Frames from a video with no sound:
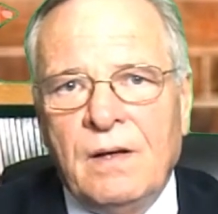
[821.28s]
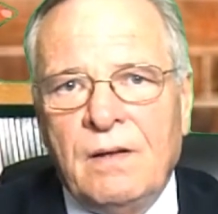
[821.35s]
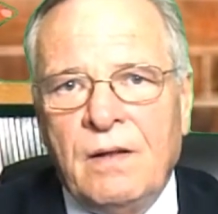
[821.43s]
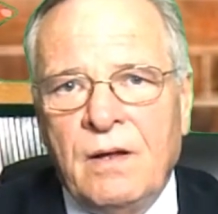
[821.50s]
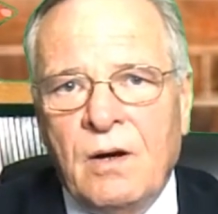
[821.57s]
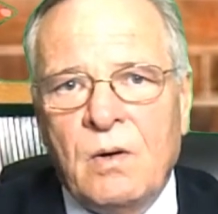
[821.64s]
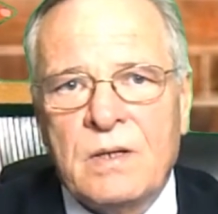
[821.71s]

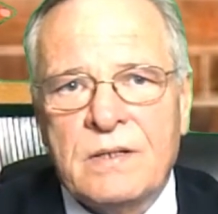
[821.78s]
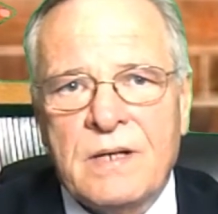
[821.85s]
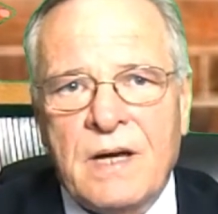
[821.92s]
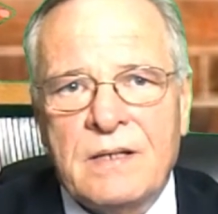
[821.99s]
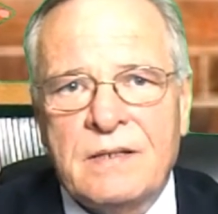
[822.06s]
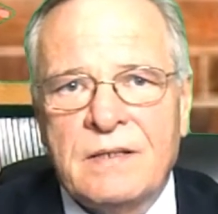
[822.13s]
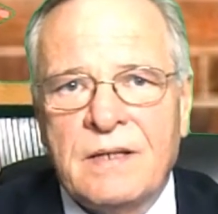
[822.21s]
The
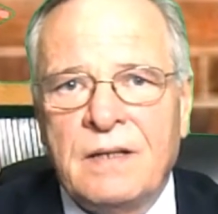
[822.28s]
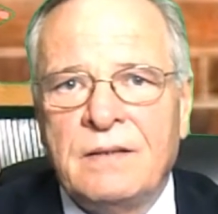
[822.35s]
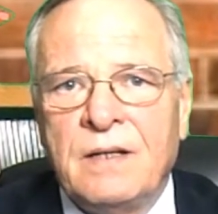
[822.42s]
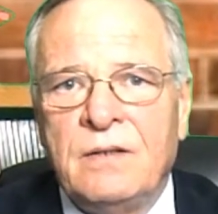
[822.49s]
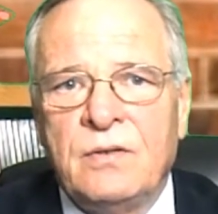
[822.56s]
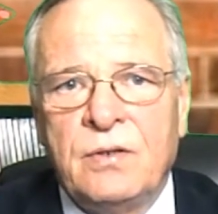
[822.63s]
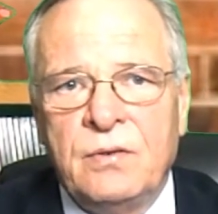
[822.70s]
O.S.S. sent
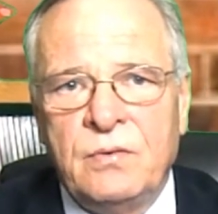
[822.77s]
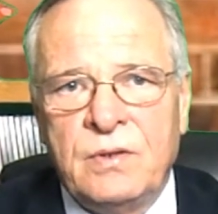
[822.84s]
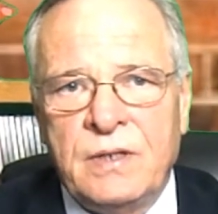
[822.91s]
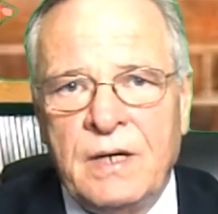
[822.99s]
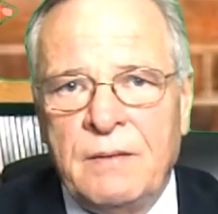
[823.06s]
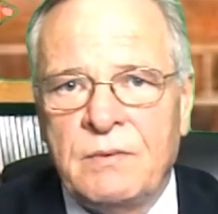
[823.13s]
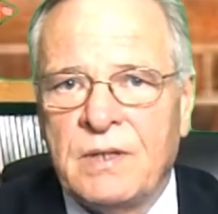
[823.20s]
in 2
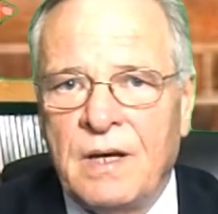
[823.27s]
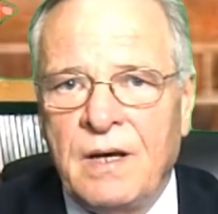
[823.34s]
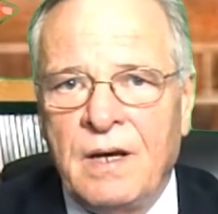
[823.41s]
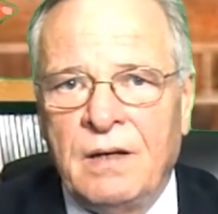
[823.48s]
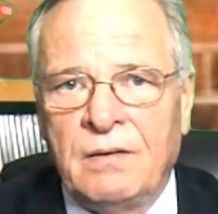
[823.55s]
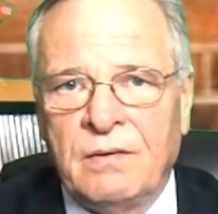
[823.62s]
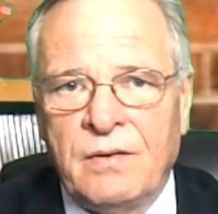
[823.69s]
teams to
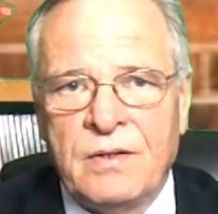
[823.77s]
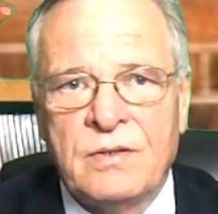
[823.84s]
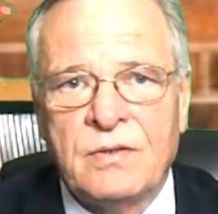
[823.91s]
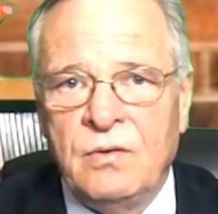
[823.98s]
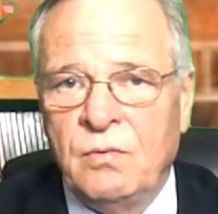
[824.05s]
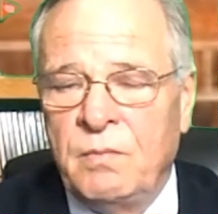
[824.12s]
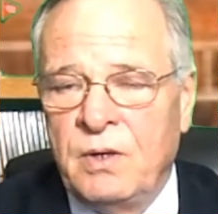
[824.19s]
handle
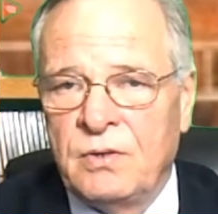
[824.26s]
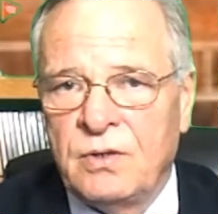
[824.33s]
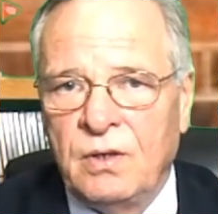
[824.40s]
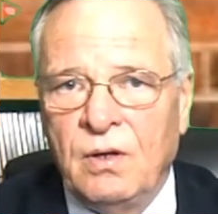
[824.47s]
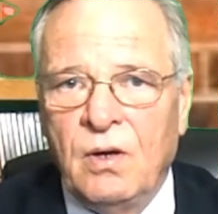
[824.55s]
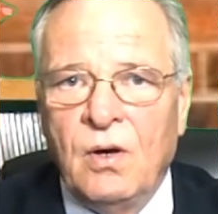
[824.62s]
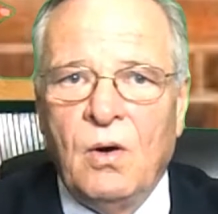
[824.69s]
this new
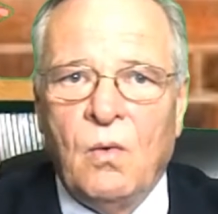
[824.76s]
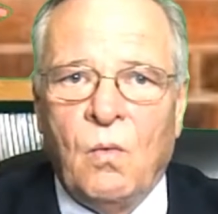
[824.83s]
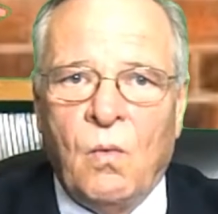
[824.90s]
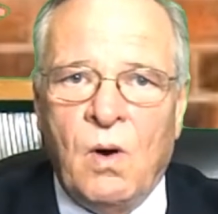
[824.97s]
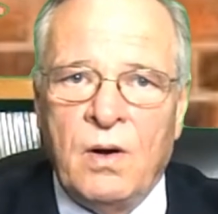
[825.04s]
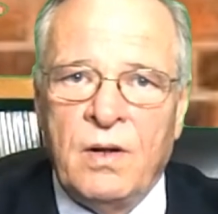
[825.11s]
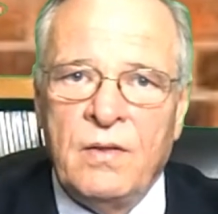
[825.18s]
mission,
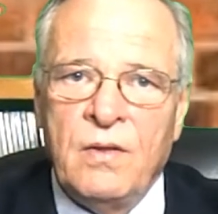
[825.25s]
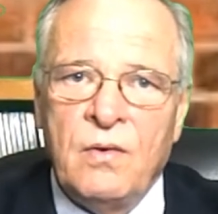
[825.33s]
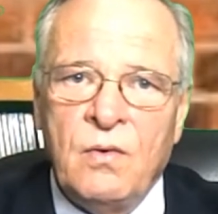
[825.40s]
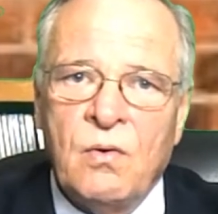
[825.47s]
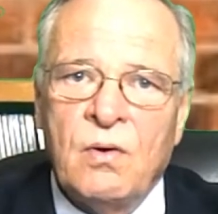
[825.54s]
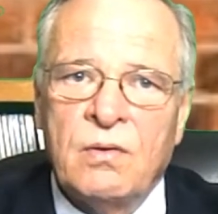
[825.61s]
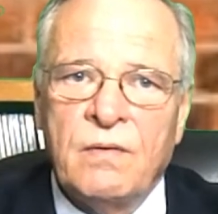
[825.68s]
one in the
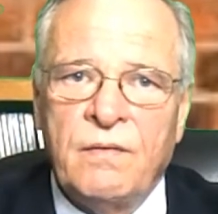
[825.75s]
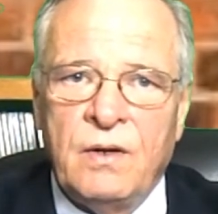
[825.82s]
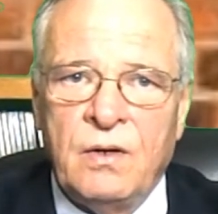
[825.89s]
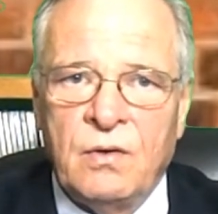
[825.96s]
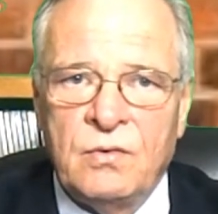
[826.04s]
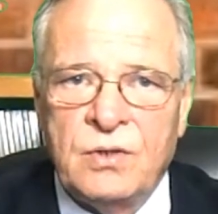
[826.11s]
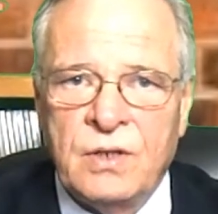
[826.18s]
north of
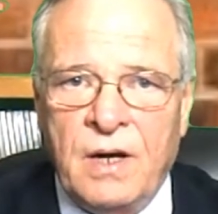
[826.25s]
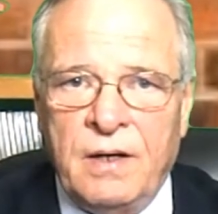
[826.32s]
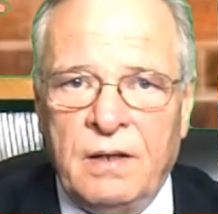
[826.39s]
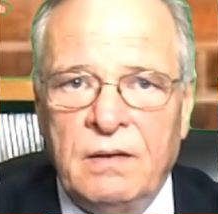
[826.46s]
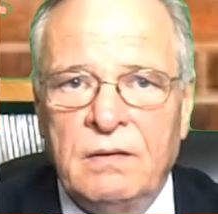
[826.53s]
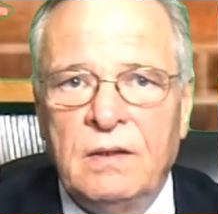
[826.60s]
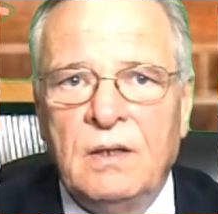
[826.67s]

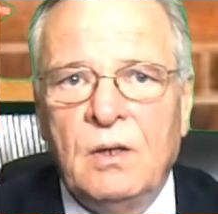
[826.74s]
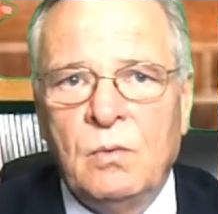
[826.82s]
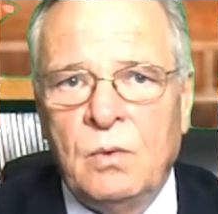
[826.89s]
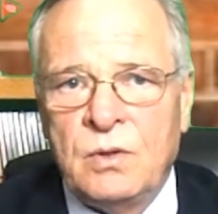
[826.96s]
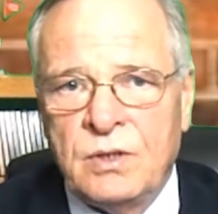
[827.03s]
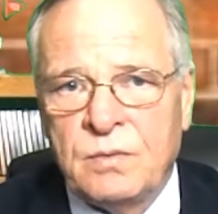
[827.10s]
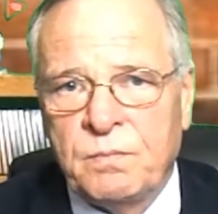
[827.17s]
Indochina,
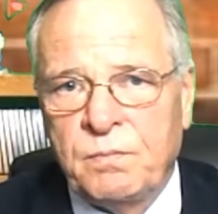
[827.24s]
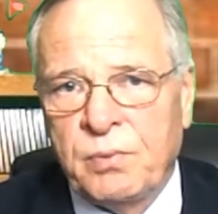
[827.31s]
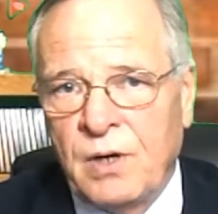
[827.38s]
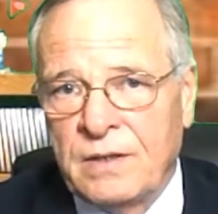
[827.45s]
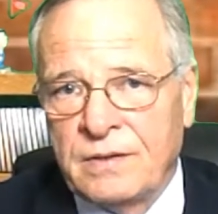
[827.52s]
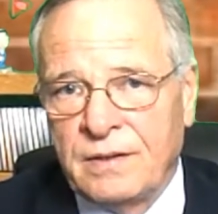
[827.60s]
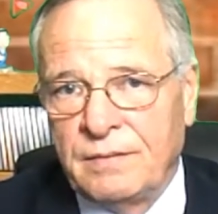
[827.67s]
which is
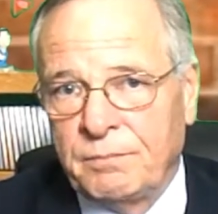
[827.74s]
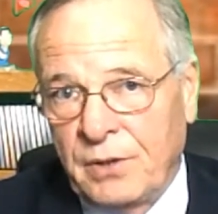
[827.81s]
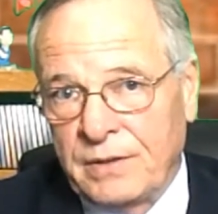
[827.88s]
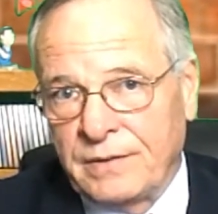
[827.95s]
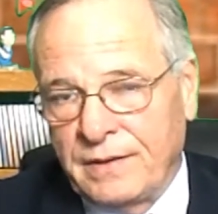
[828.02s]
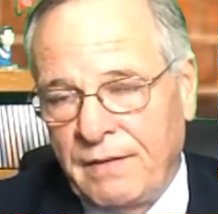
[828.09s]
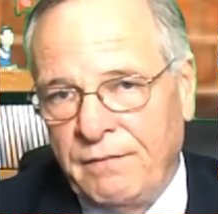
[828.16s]

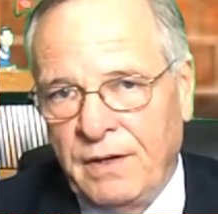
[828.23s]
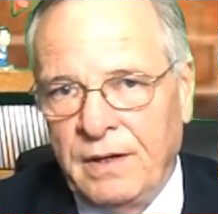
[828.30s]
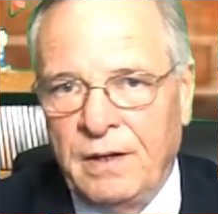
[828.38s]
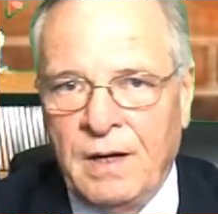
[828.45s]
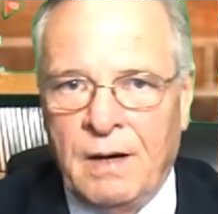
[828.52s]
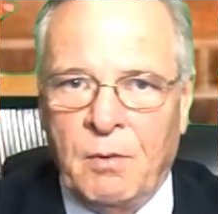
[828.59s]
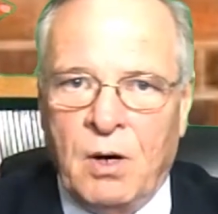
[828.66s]
present-day
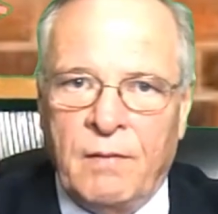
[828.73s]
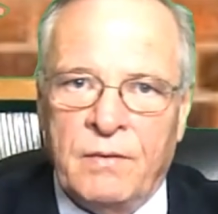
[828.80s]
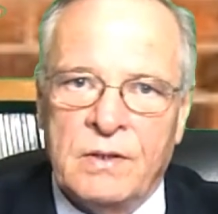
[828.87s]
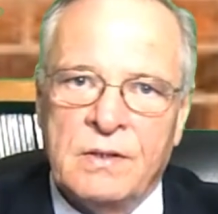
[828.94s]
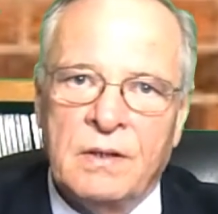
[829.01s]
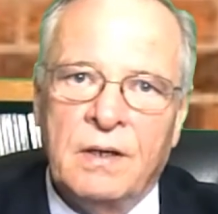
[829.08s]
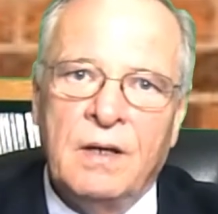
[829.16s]
Vietnam,
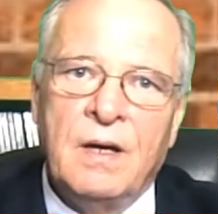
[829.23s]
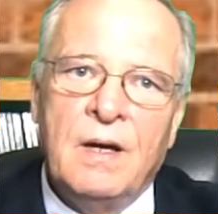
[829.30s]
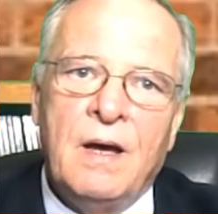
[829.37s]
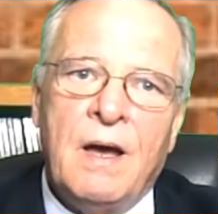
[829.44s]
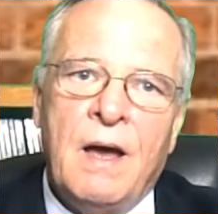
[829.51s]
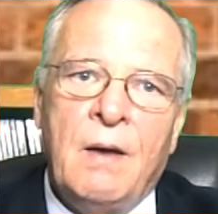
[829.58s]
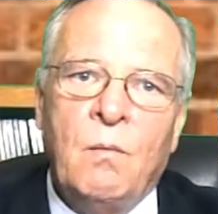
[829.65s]
obviously,
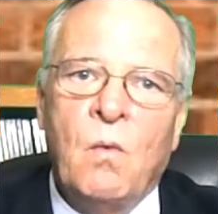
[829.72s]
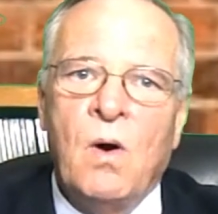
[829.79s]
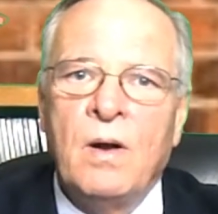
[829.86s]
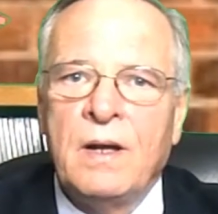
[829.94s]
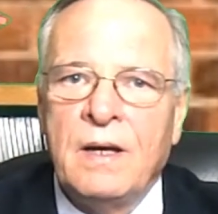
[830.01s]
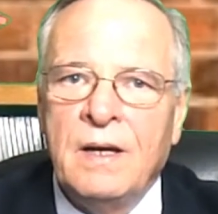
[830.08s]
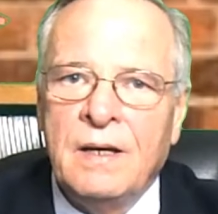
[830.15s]
and
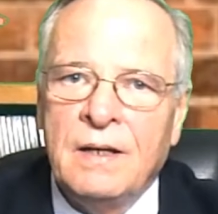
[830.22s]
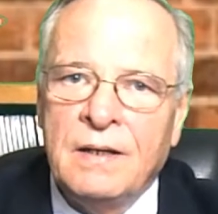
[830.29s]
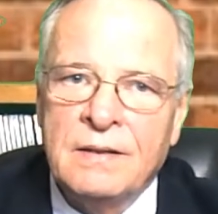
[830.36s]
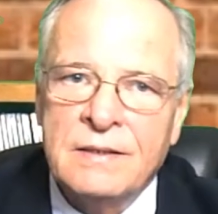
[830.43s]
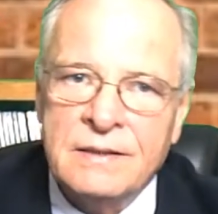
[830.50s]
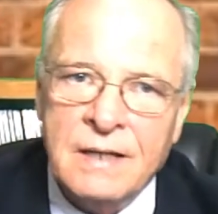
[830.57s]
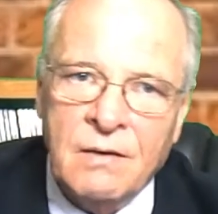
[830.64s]
one
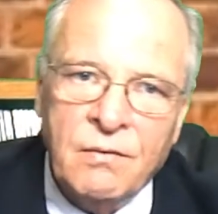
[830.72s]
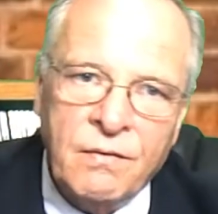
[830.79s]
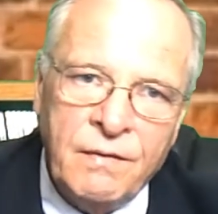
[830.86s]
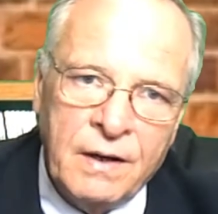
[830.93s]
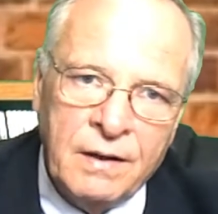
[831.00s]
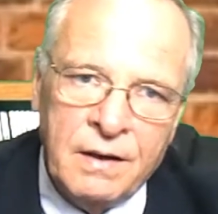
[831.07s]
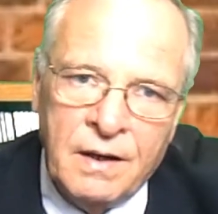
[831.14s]
in South
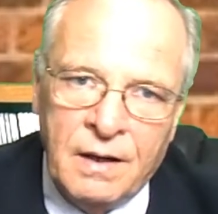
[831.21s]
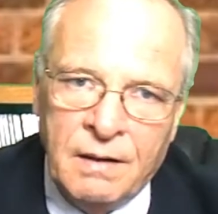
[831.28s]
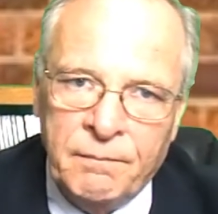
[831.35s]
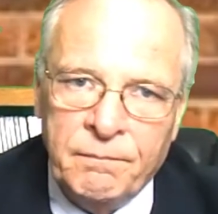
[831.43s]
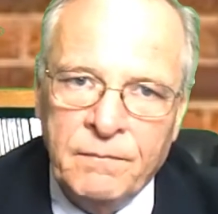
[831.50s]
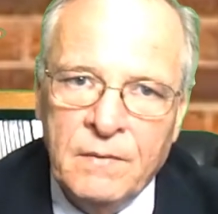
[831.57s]
Vietnam.